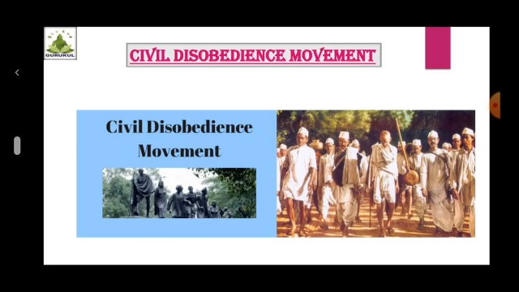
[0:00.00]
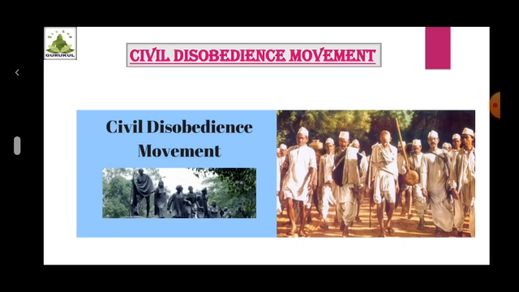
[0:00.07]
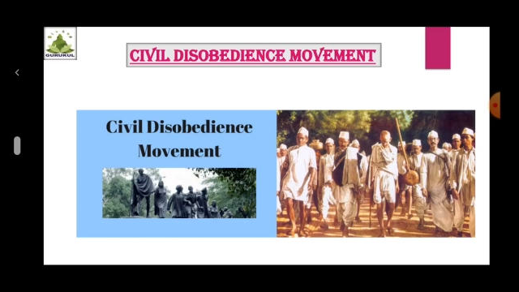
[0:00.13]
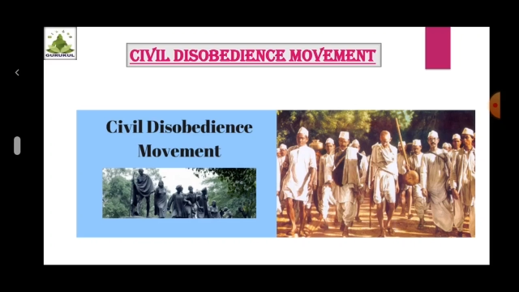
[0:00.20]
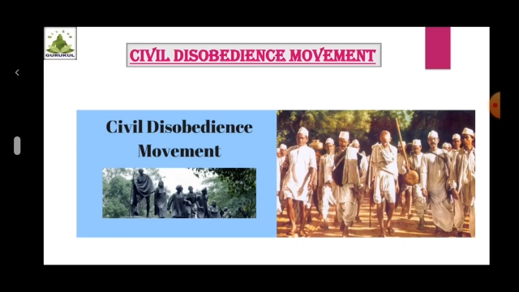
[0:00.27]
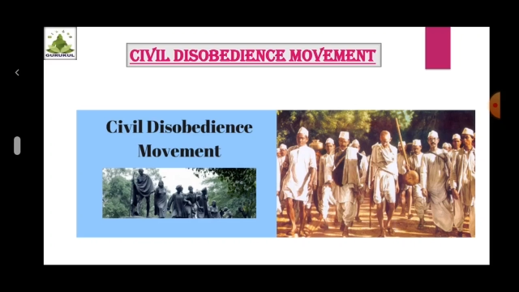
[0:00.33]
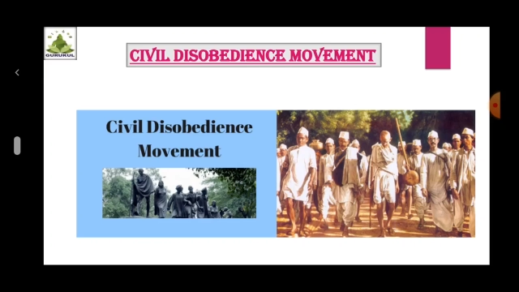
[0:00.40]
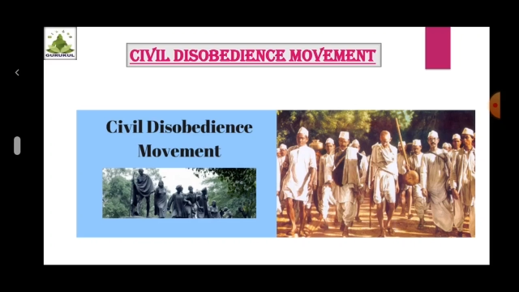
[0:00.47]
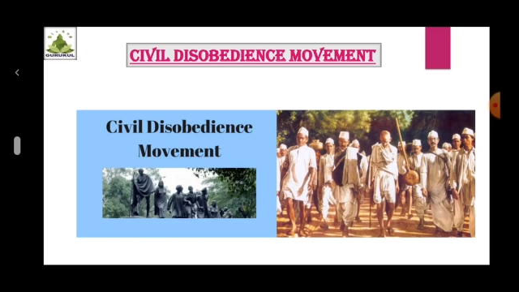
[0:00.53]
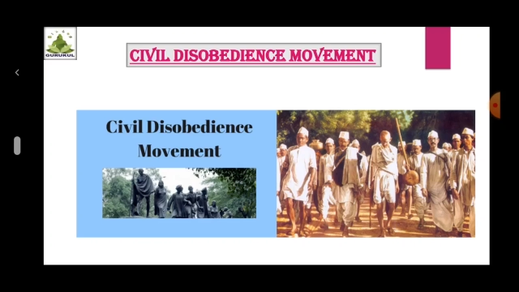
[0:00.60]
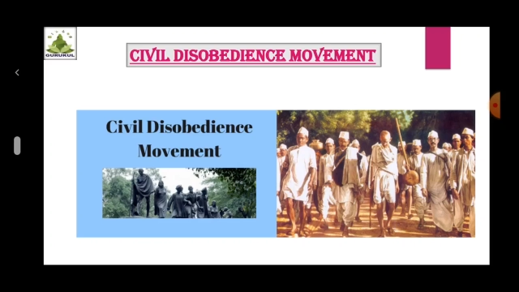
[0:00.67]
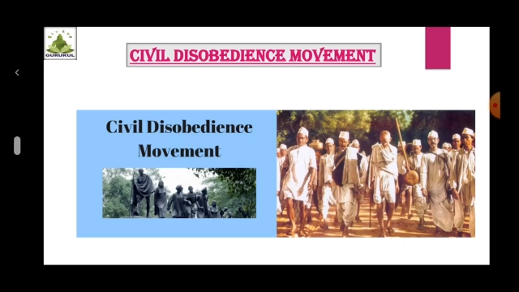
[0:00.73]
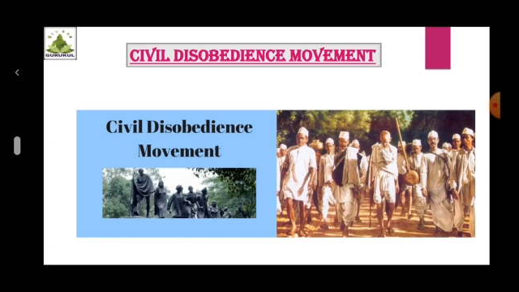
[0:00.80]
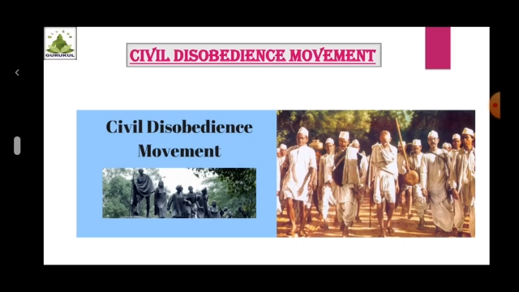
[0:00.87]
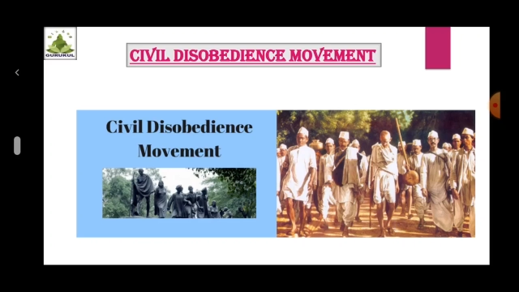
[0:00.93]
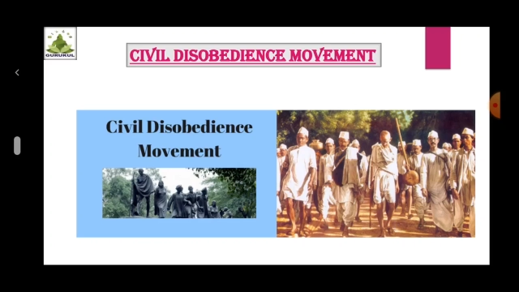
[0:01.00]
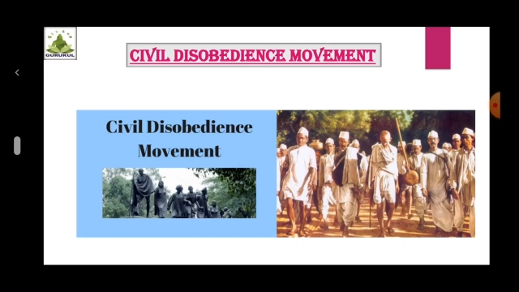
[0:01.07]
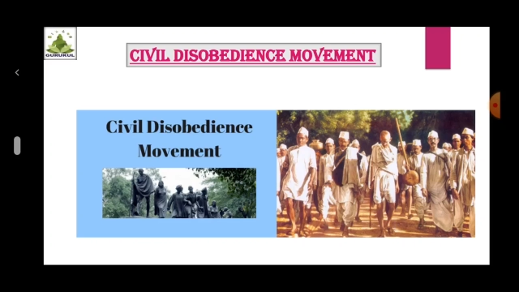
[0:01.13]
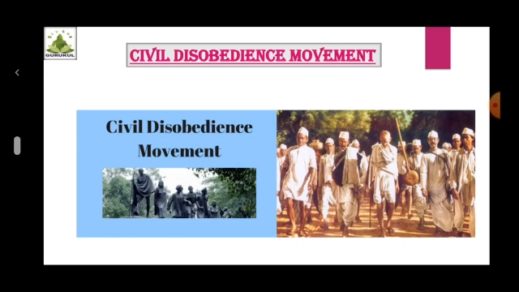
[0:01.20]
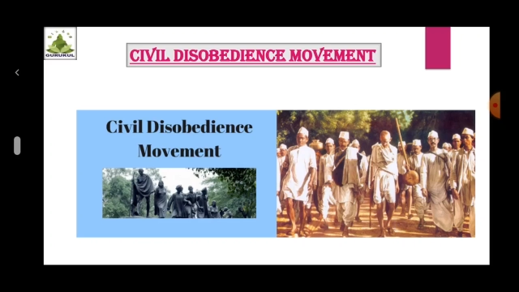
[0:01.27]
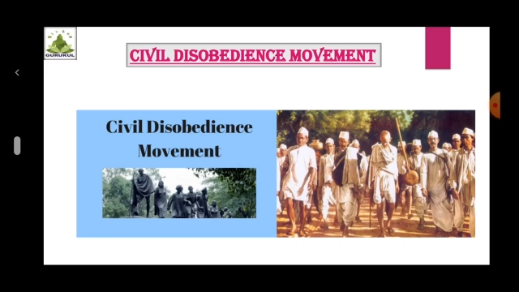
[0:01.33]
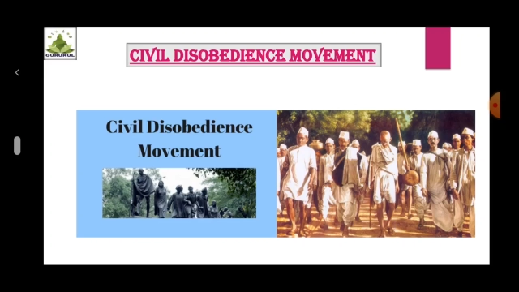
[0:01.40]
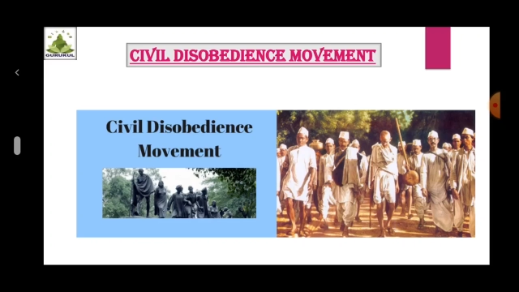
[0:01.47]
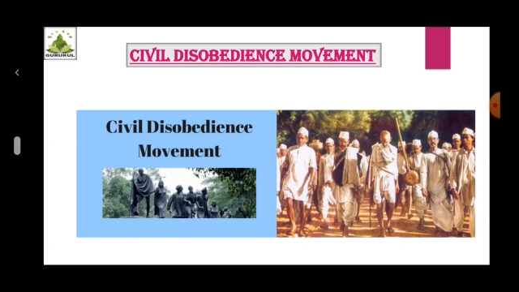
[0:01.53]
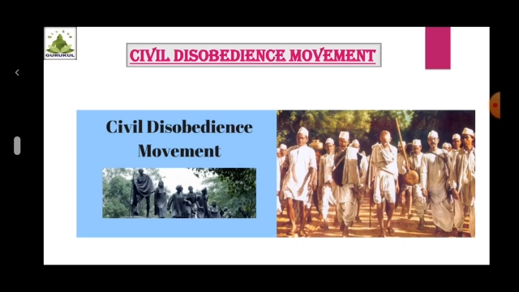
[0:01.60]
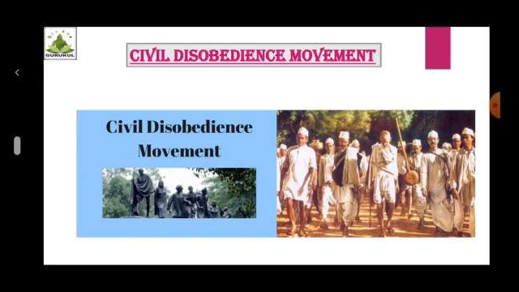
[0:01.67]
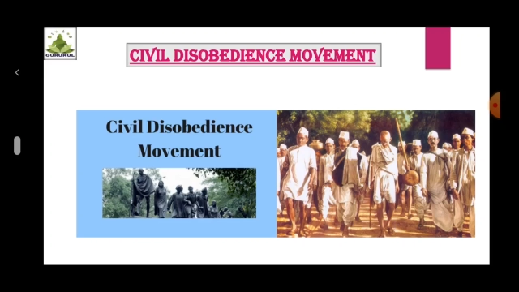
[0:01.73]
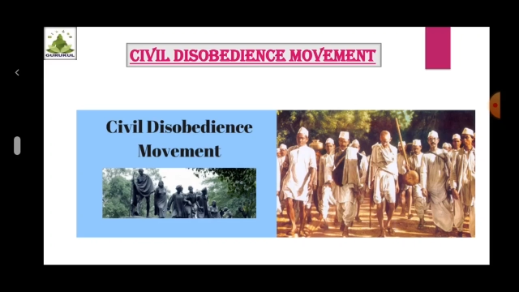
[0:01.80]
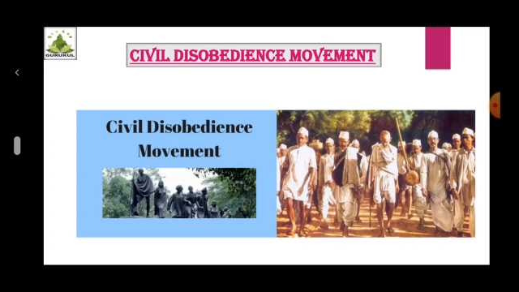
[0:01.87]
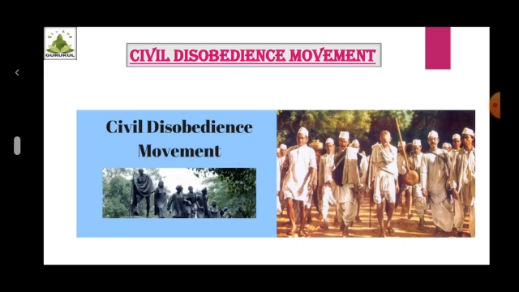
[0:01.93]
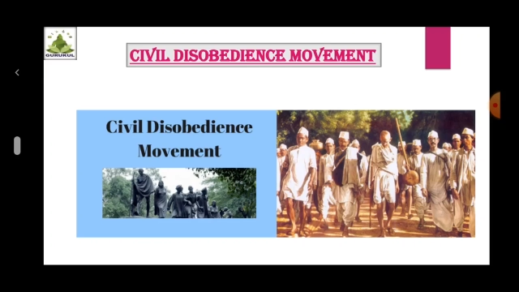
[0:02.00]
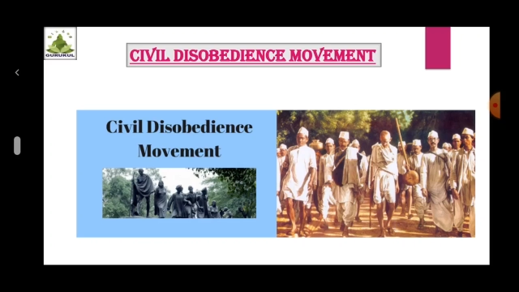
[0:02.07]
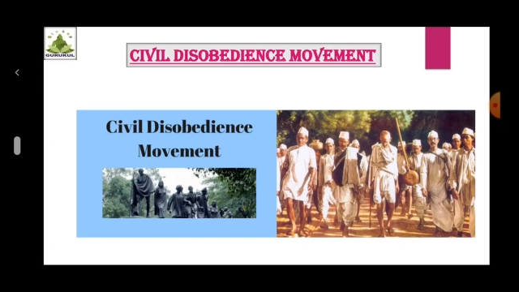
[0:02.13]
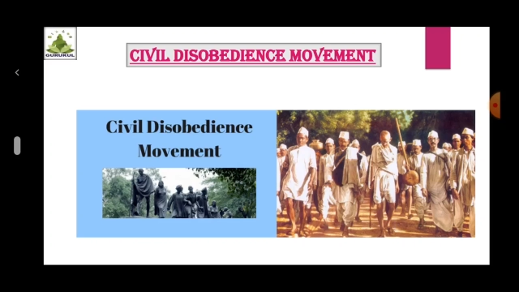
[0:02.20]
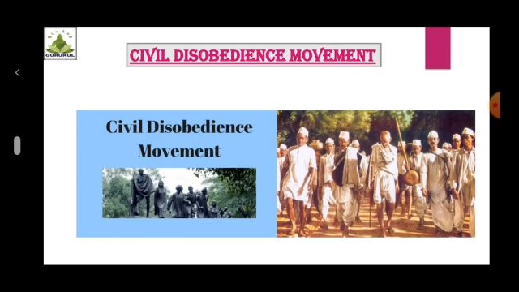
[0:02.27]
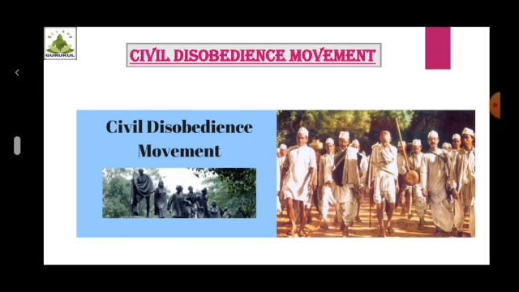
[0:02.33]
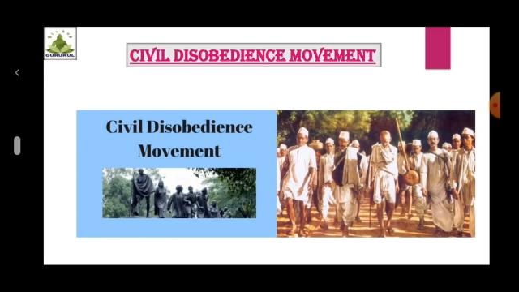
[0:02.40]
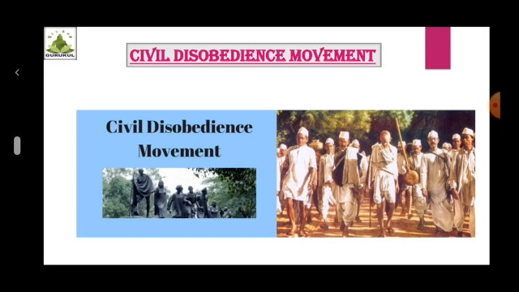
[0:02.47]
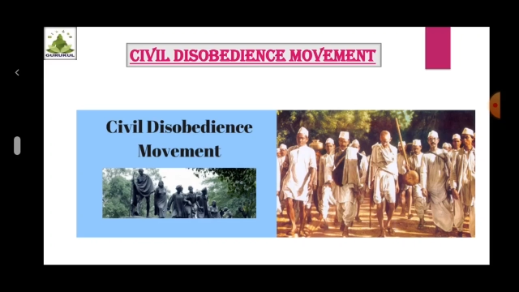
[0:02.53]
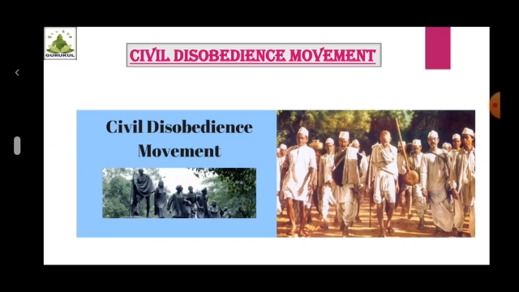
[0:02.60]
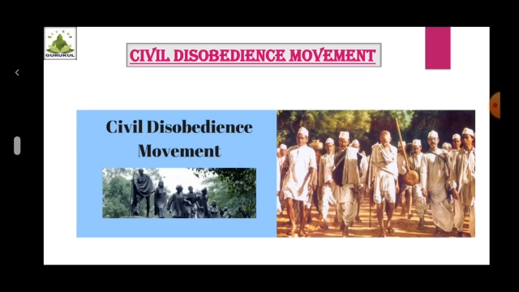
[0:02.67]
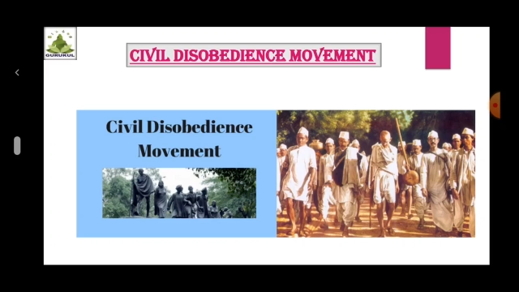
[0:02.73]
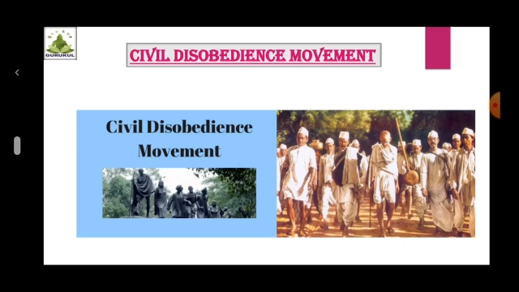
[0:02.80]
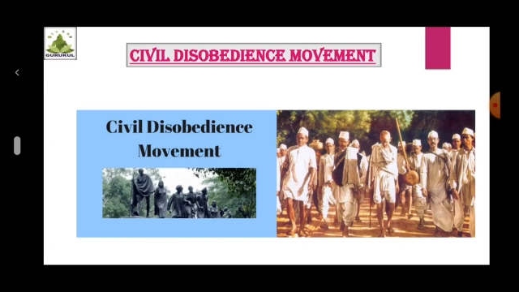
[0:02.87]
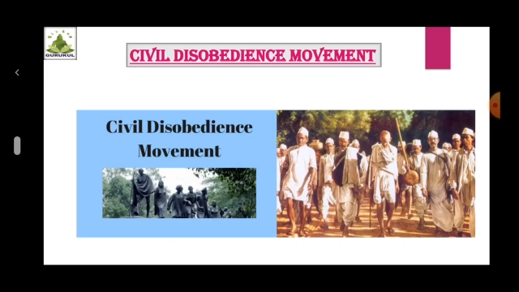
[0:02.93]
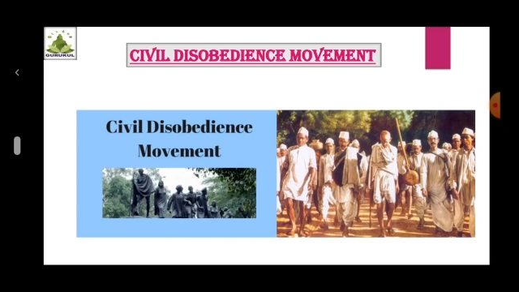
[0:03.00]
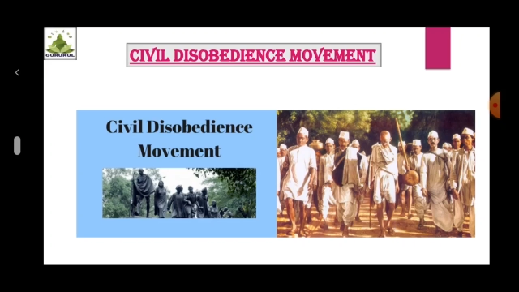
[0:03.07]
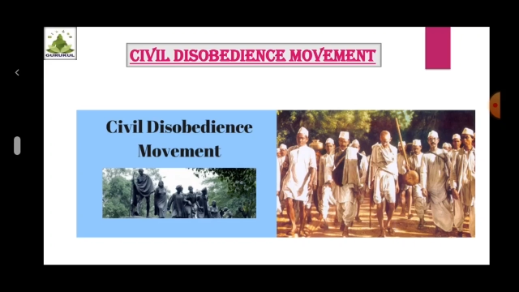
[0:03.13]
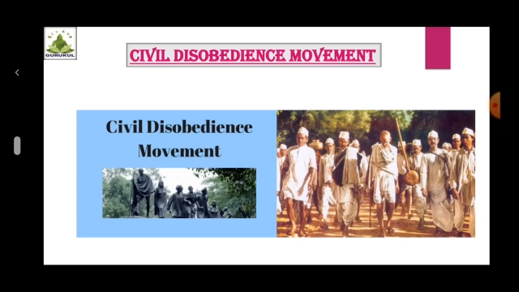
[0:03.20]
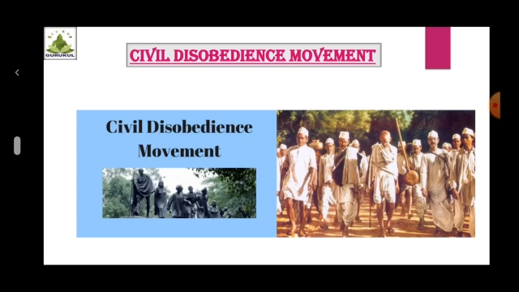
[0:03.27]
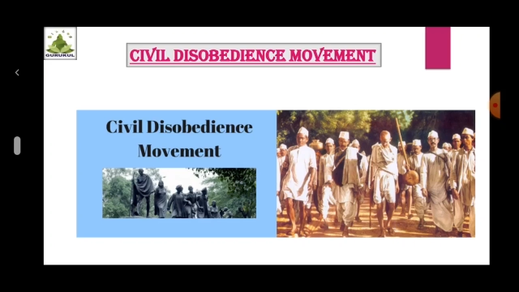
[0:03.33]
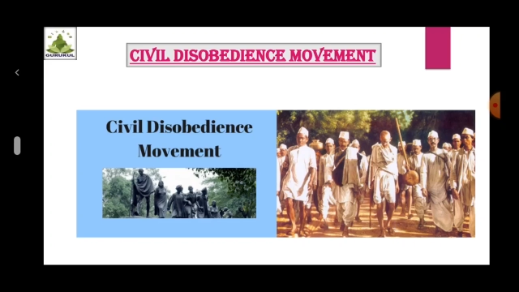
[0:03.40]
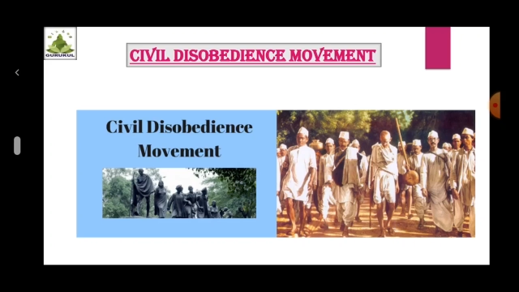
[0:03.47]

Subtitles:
(no speaker visible)